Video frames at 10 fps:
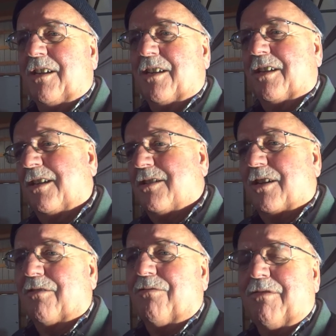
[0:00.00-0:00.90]

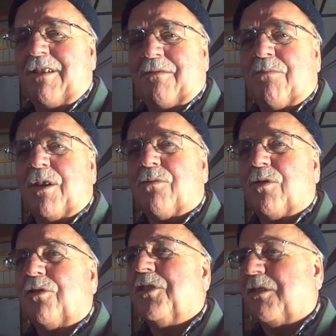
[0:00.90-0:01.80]
instead of being
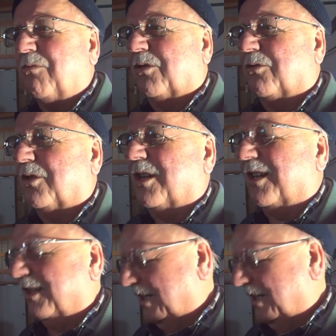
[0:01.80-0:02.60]
real neat with their cutting,